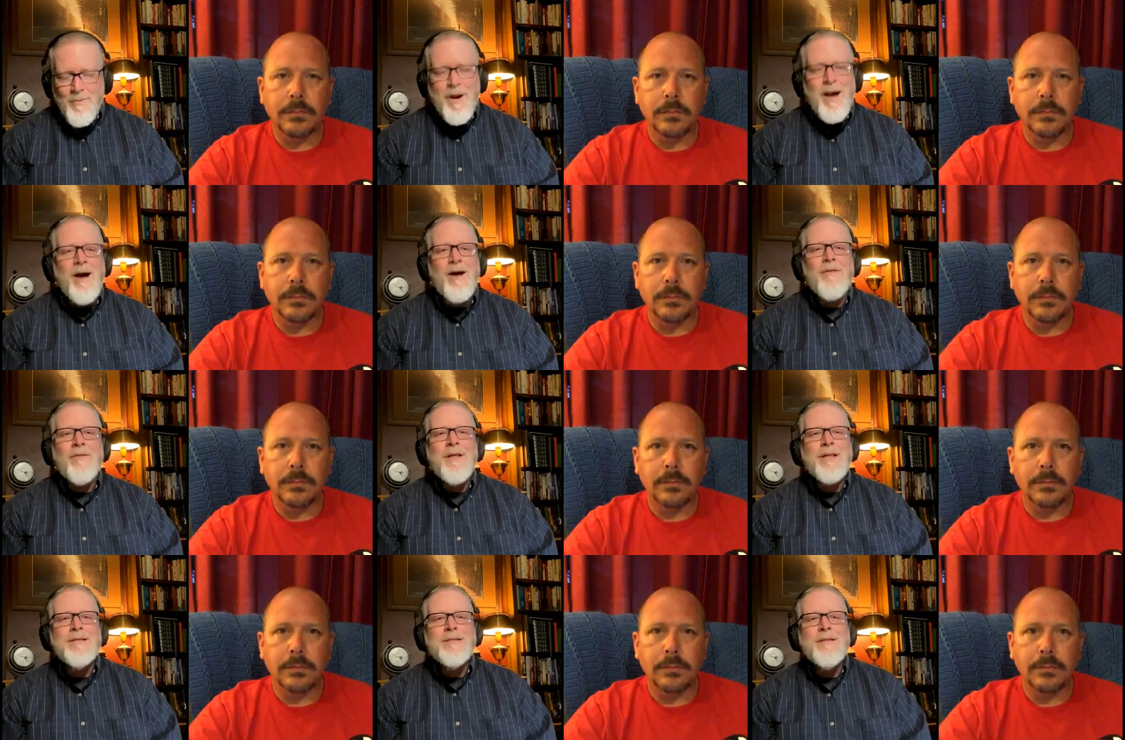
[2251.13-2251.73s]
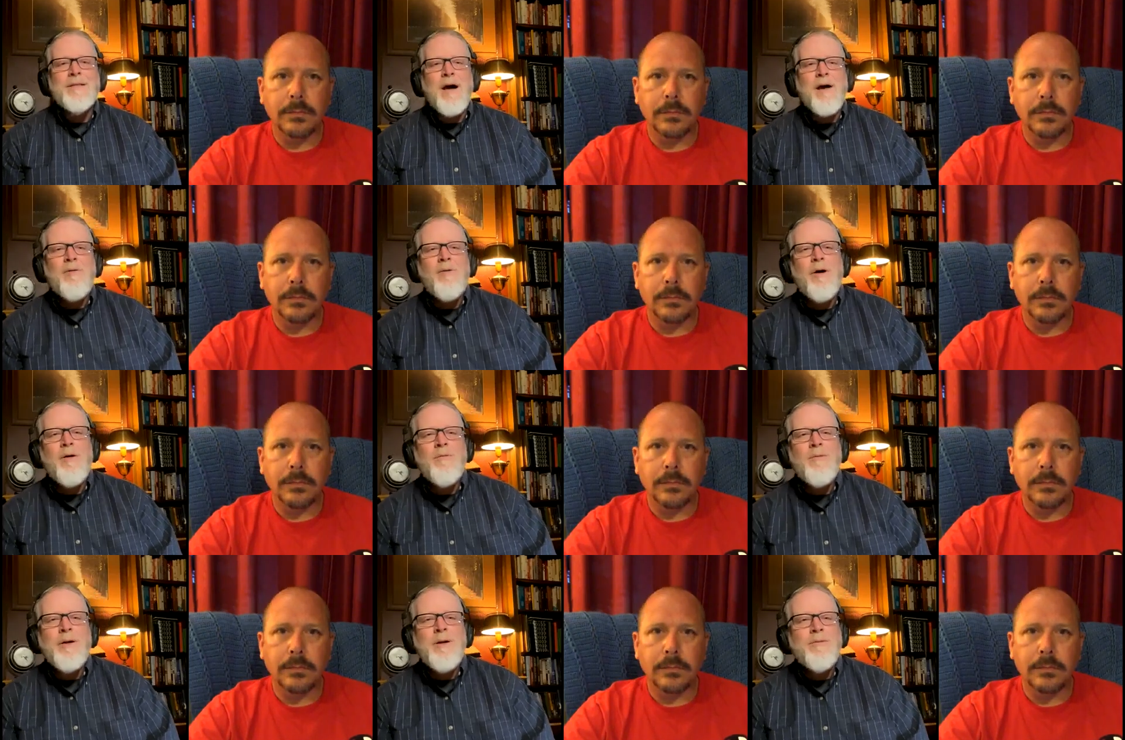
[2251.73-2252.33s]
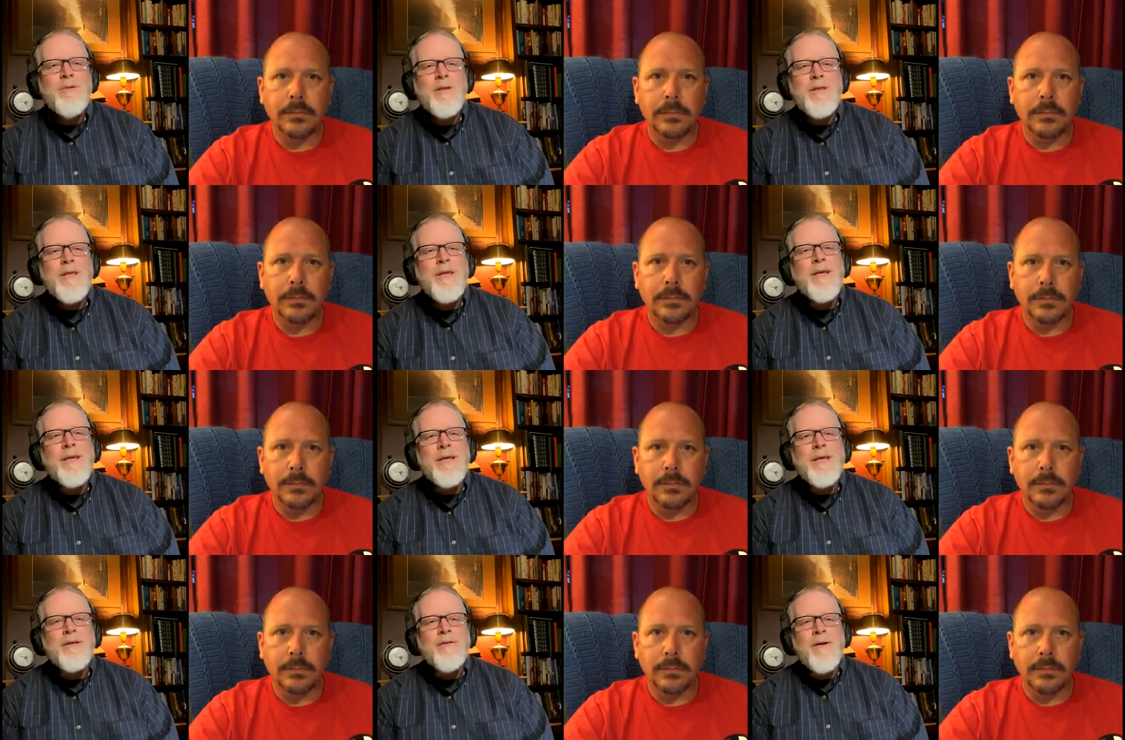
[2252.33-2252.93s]
Speaker 1: wow, that's not what we would
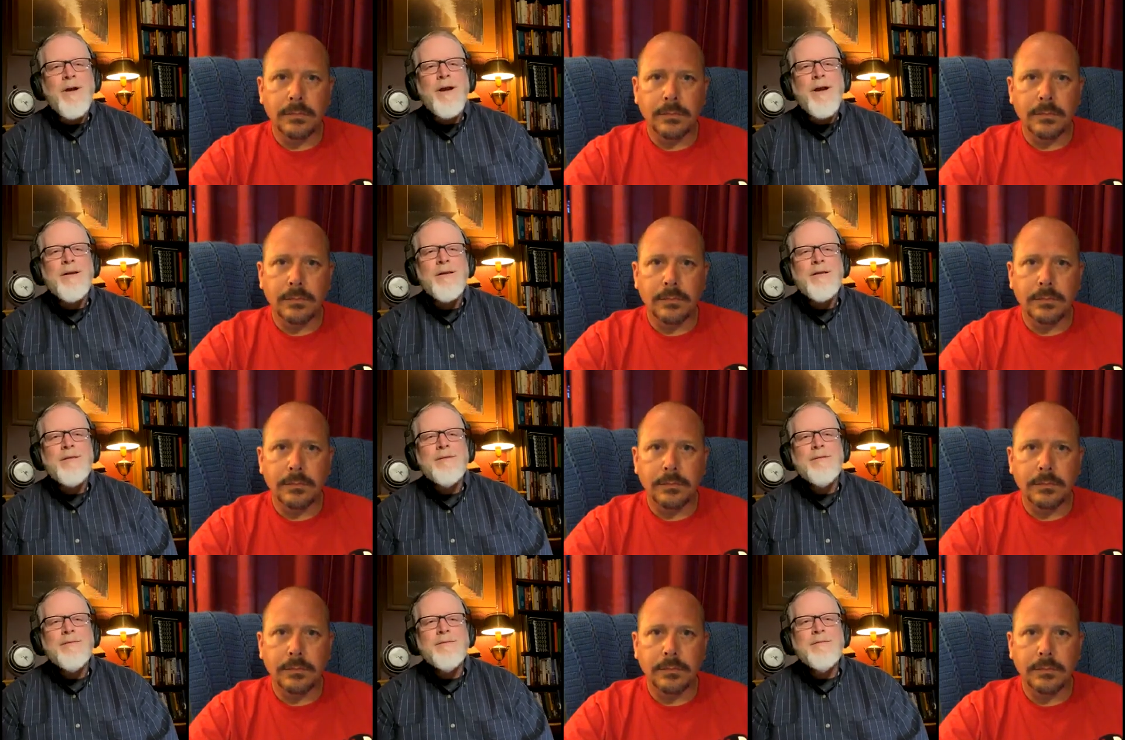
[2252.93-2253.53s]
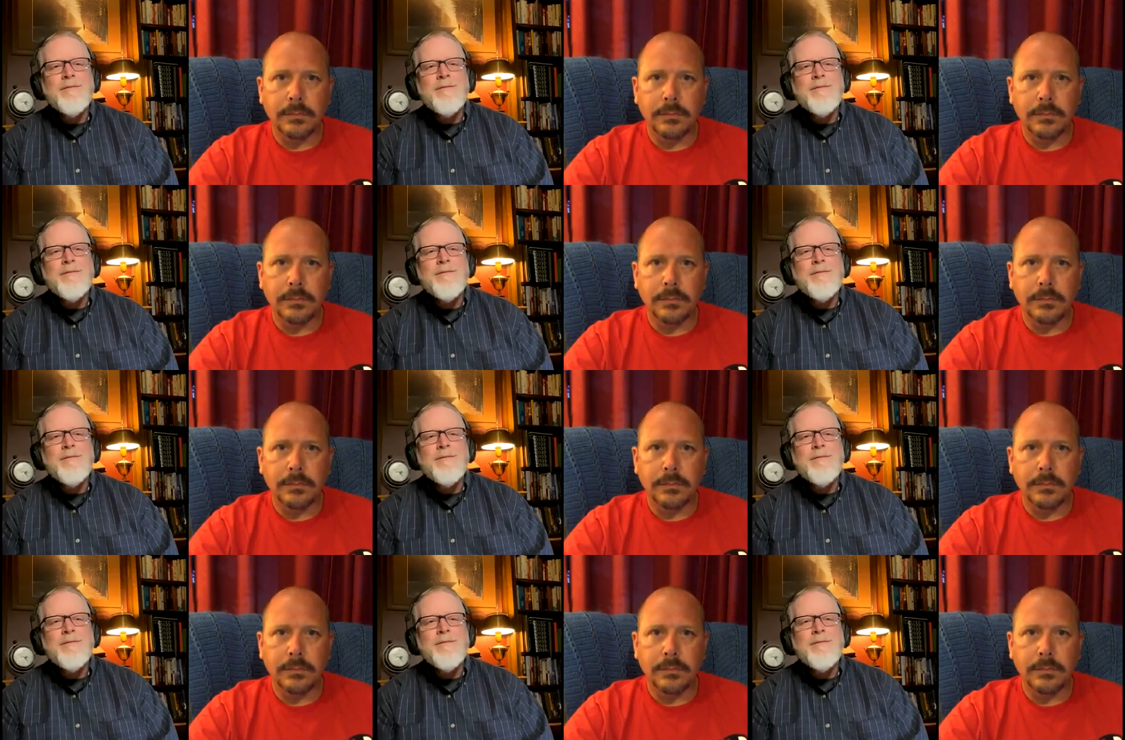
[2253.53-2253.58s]
think, right?